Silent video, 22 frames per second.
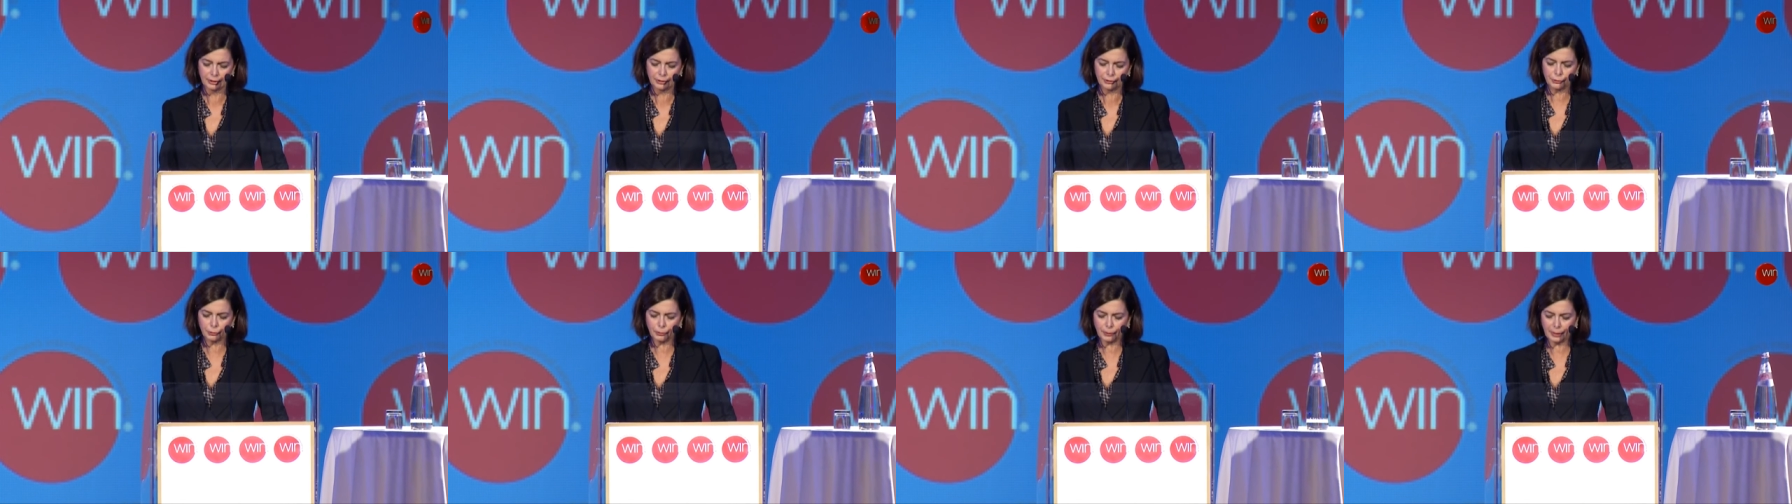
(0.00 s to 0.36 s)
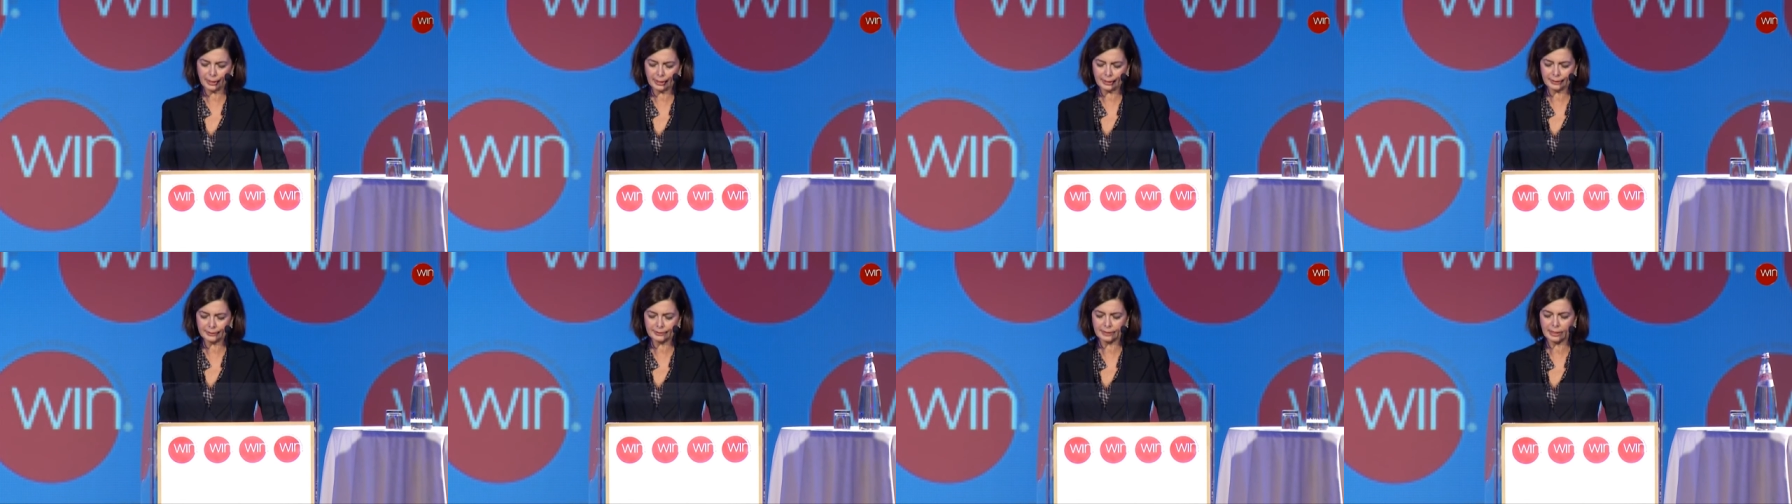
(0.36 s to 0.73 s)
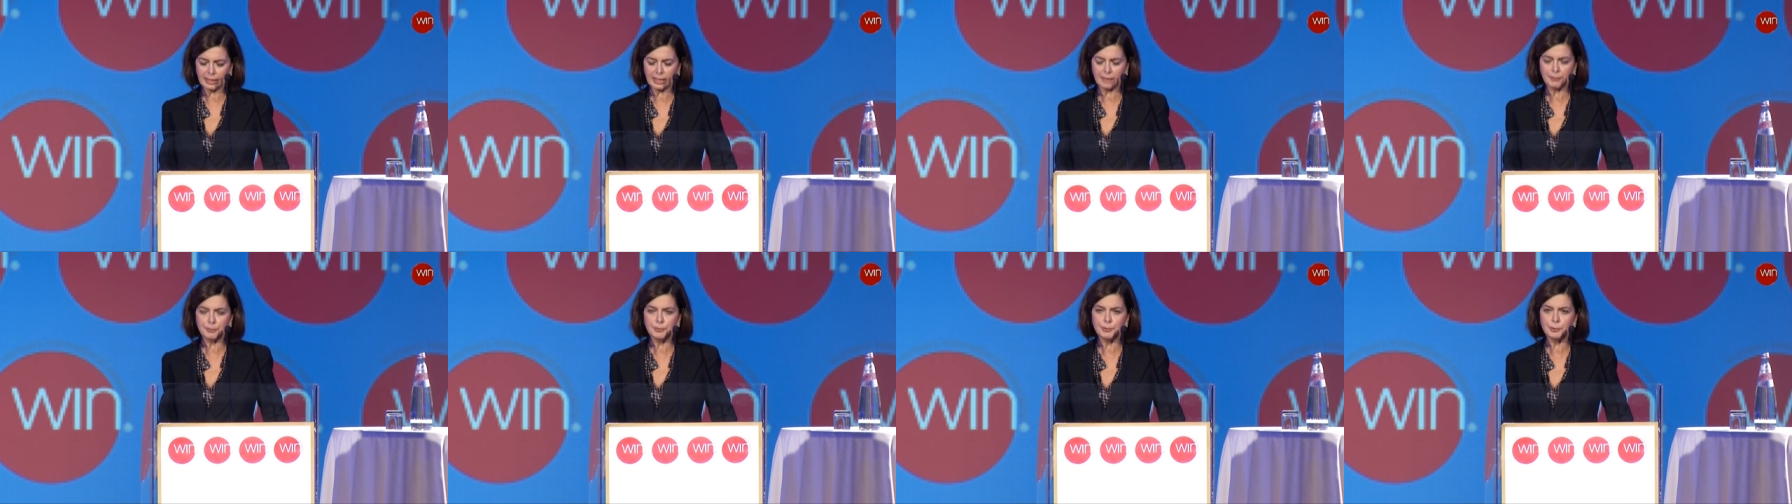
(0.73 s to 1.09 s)
to end
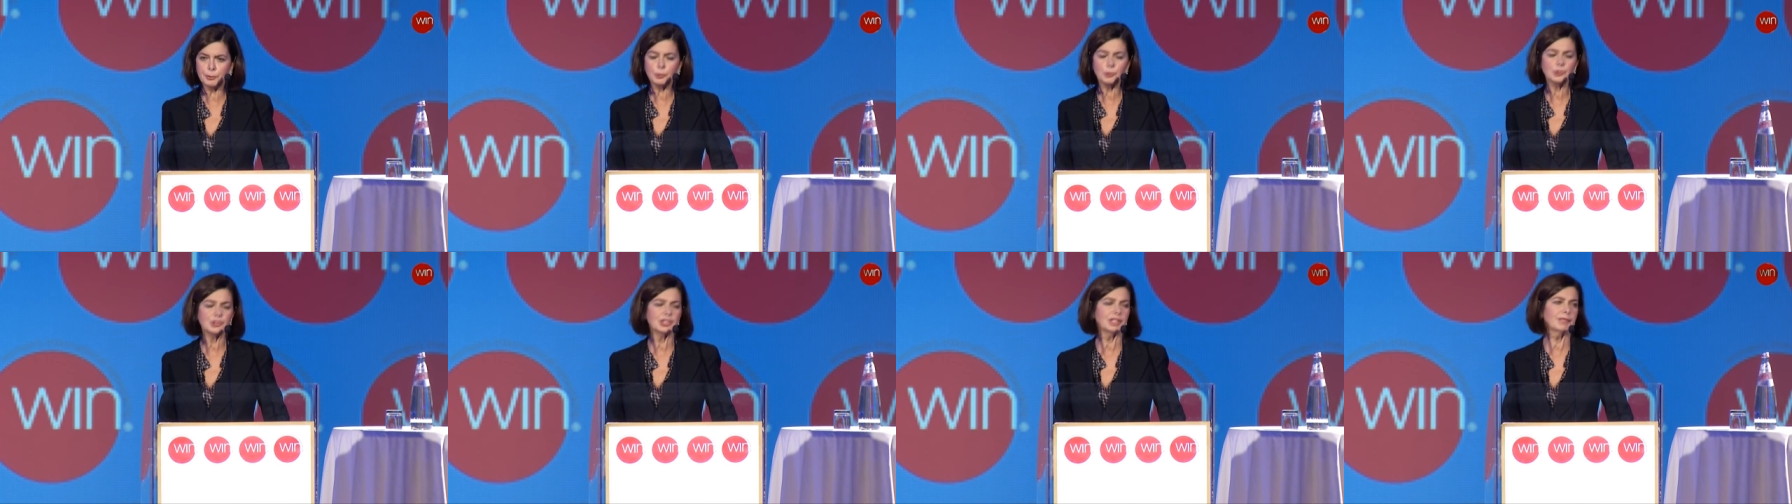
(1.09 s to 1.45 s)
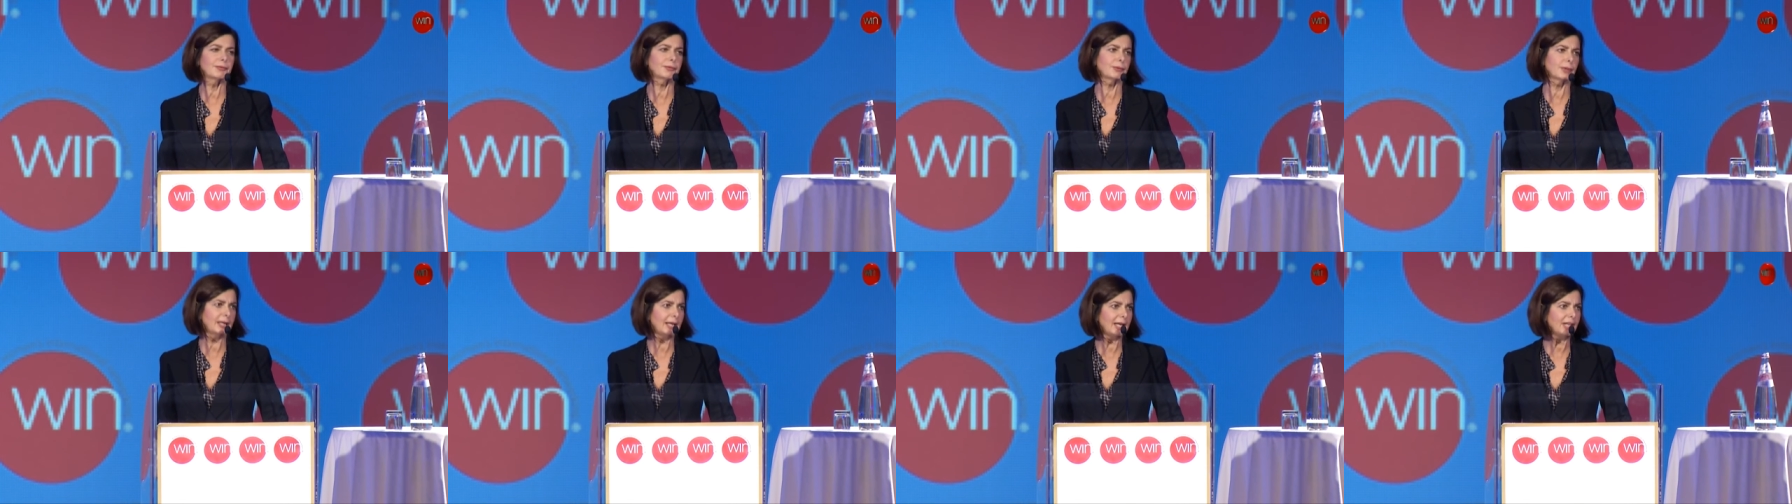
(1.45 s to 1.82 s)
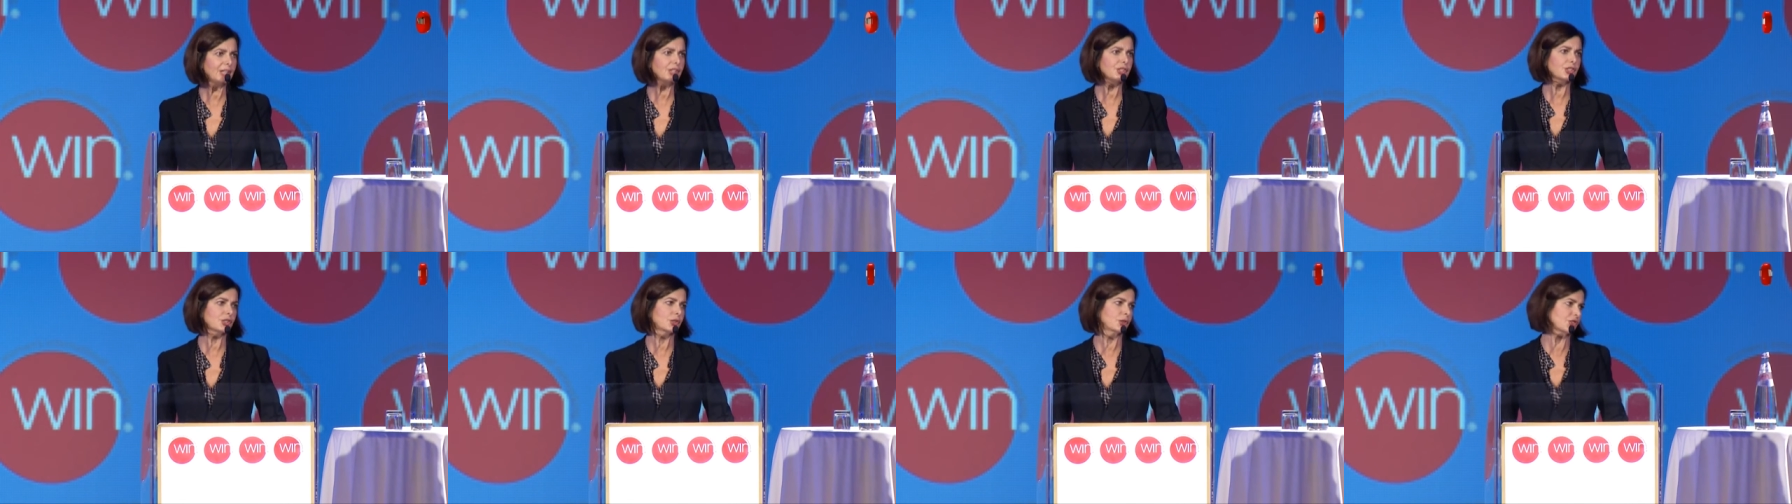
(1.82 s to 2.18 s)
abusive
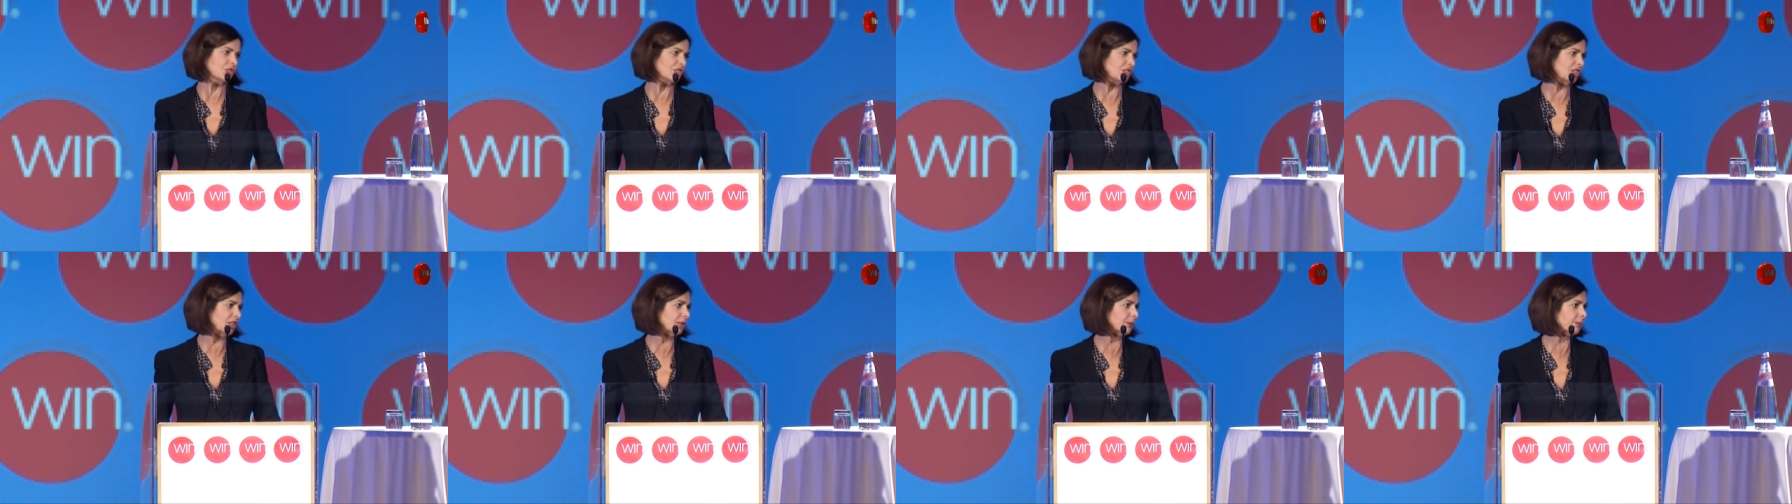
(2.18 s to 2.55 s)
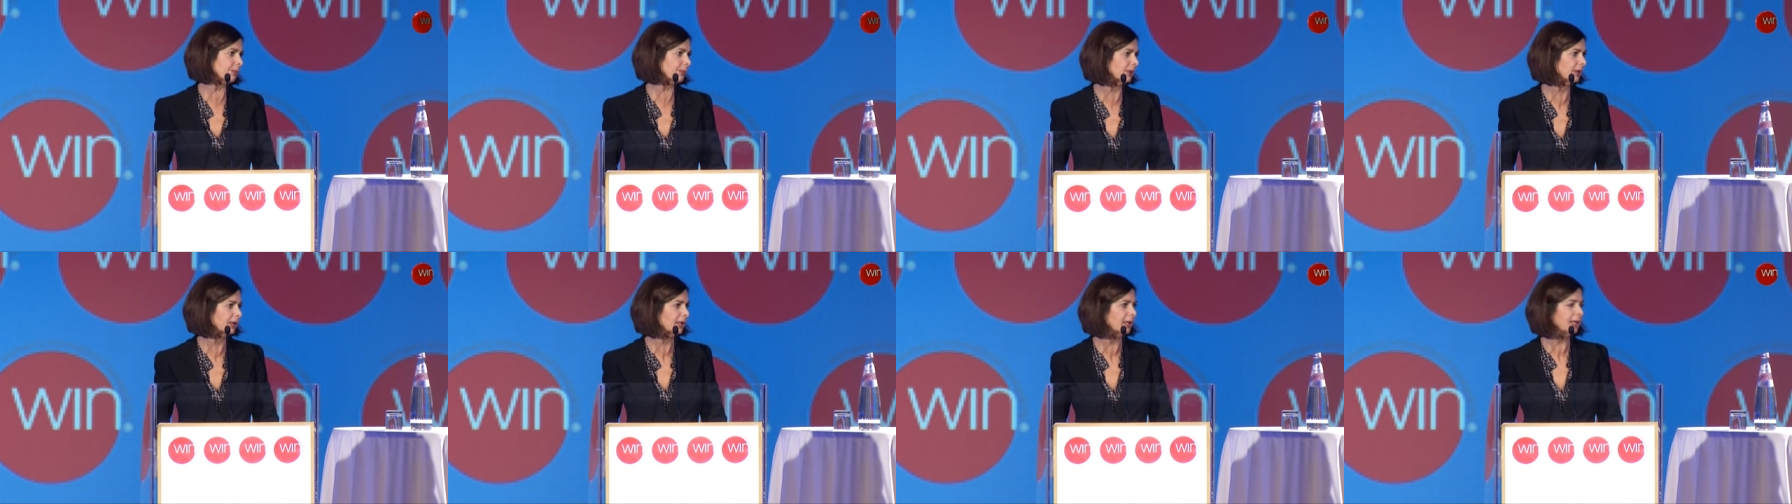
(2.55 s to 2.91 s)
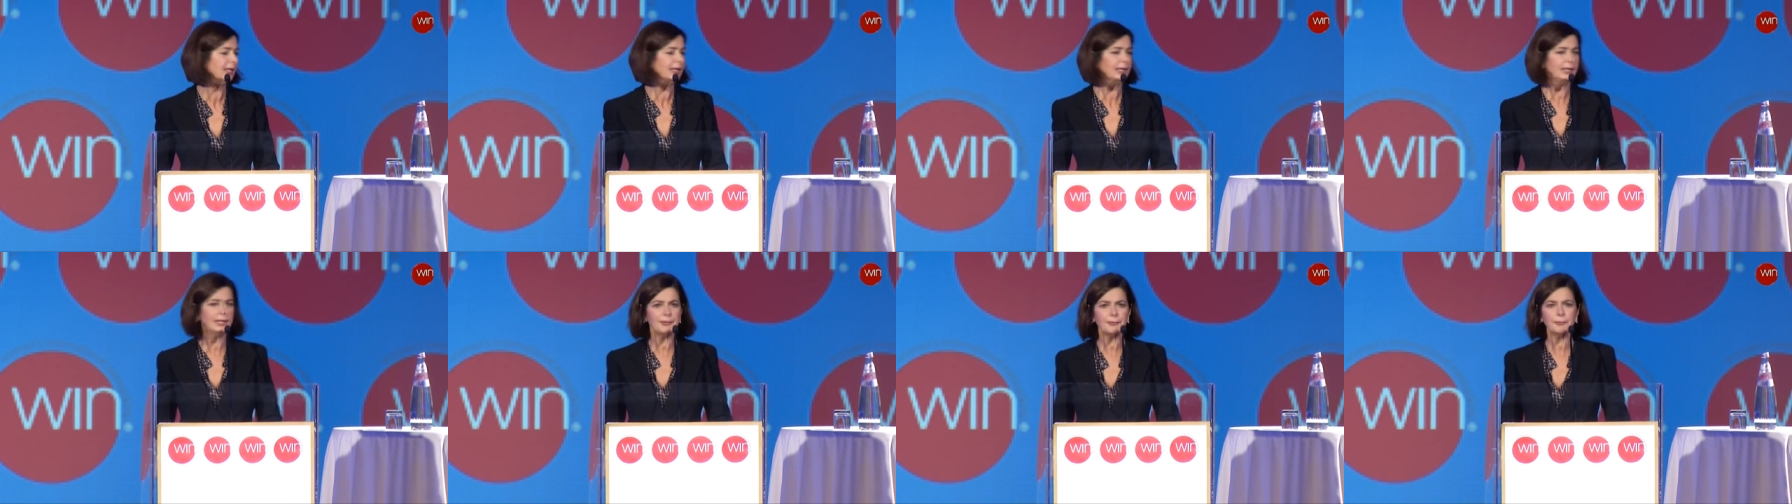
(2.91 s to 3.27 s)
relationship.
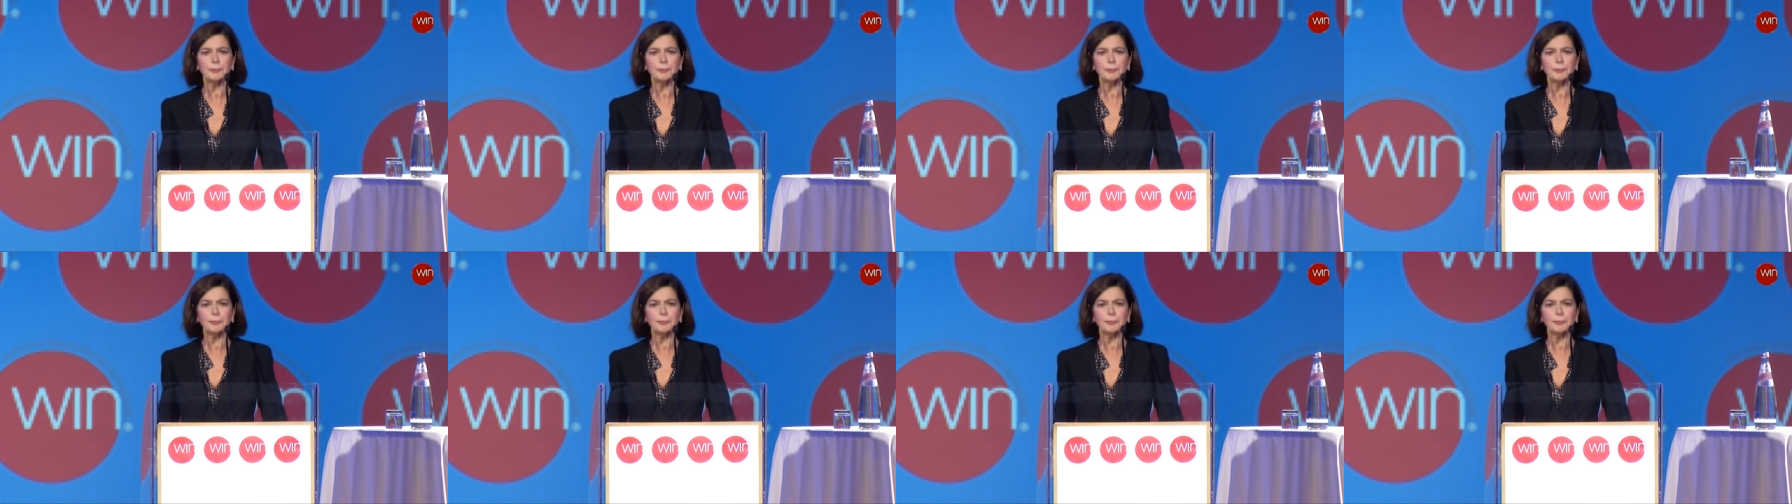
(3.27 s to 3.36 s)
If